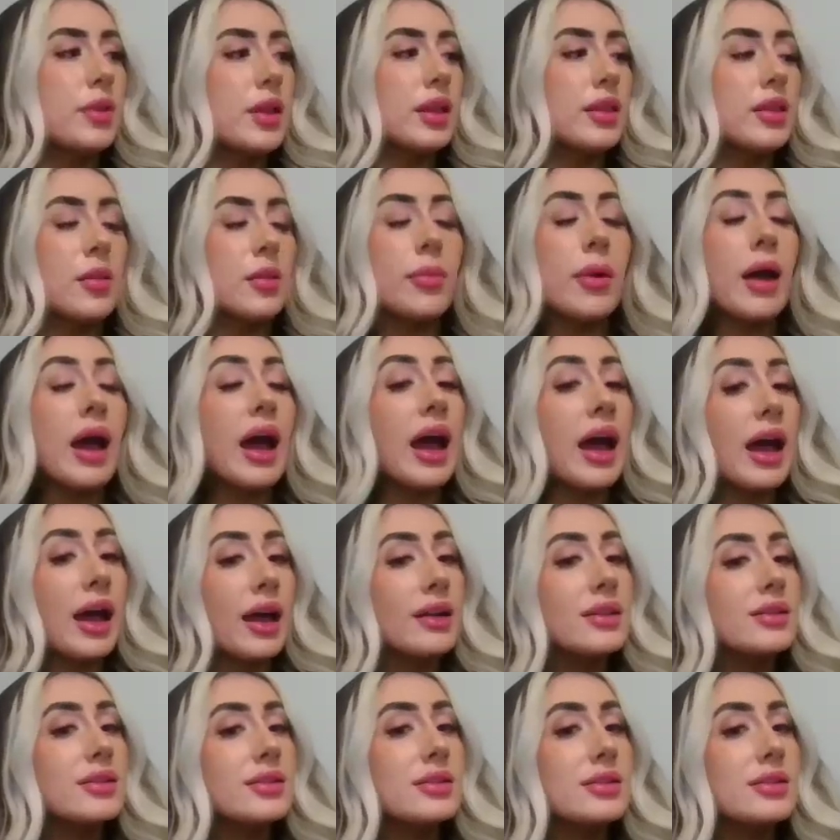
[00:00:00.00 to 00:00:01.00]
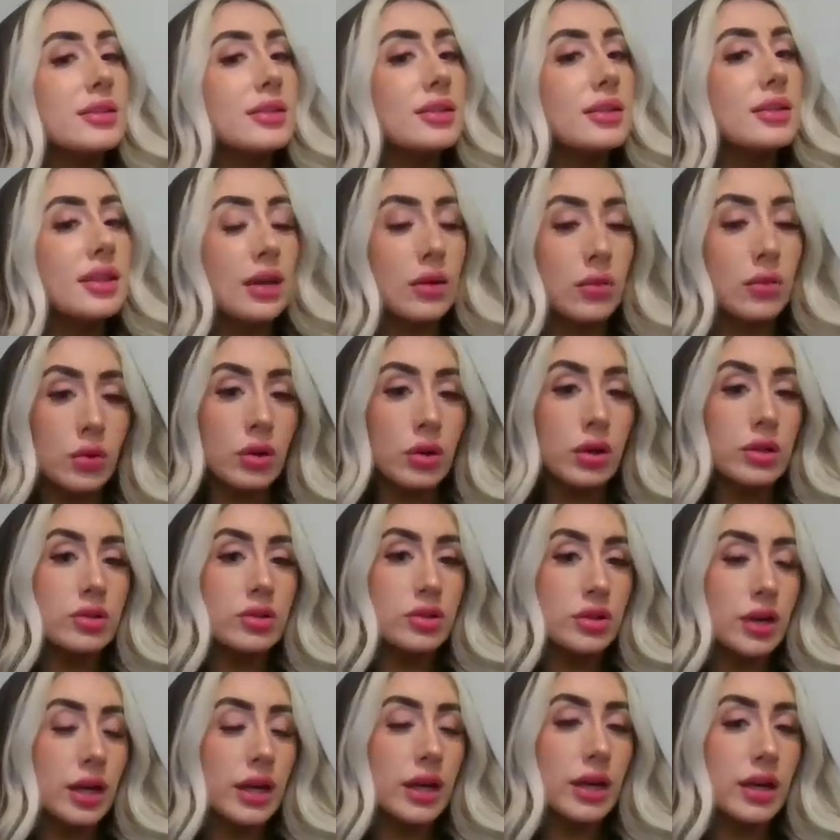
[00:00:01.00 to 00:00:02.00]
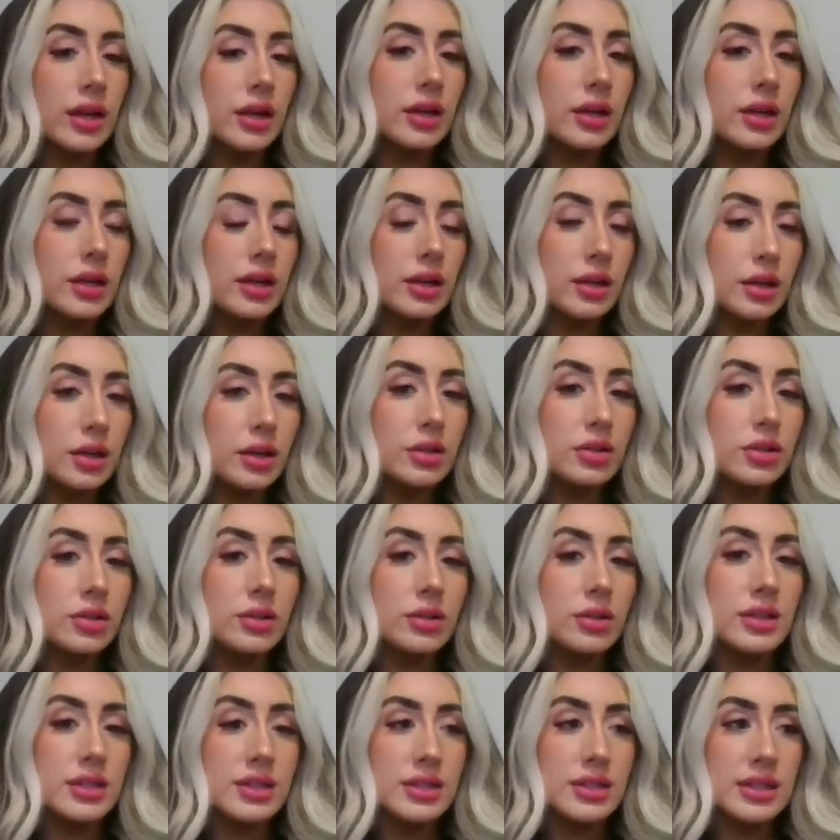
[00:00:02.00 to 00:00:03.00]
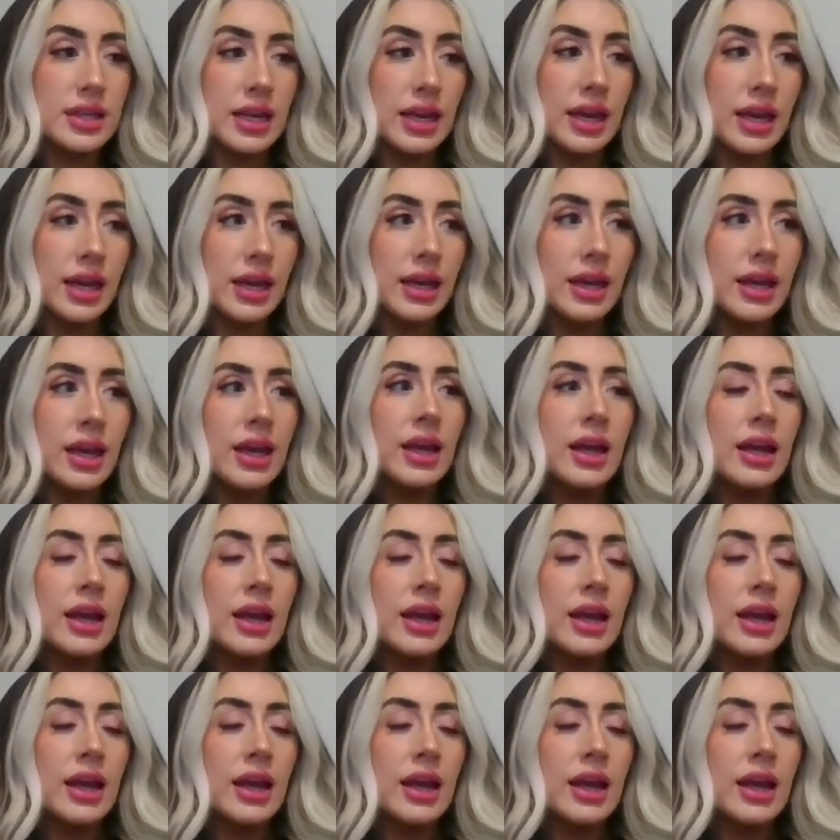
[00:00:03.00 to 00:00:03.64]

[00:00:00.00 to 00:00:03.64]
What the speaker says: in the past, they would try to encourage you to stay.